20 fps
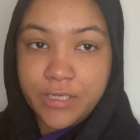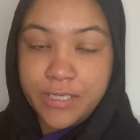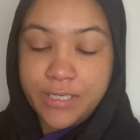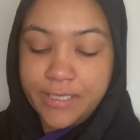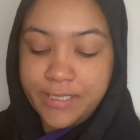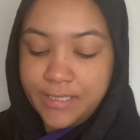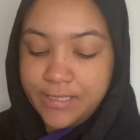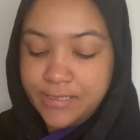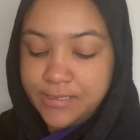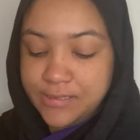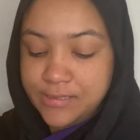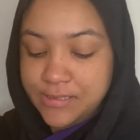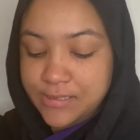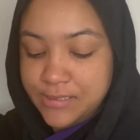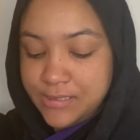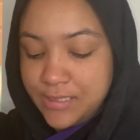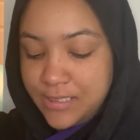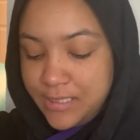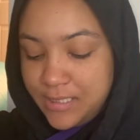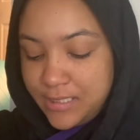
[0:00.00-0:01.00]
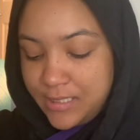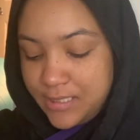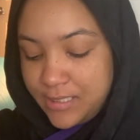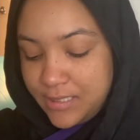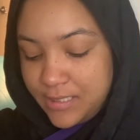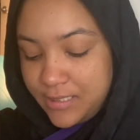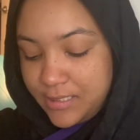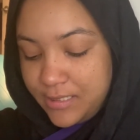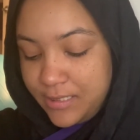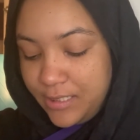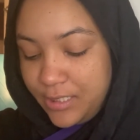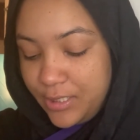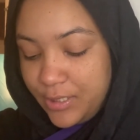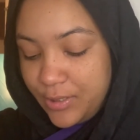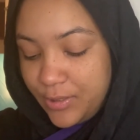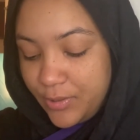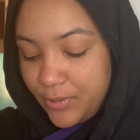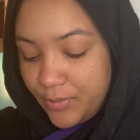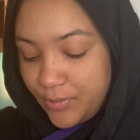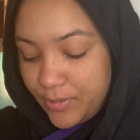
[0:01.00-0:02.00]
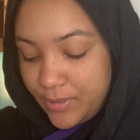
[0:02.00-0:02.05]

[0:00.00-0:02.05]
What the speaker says: and, you know,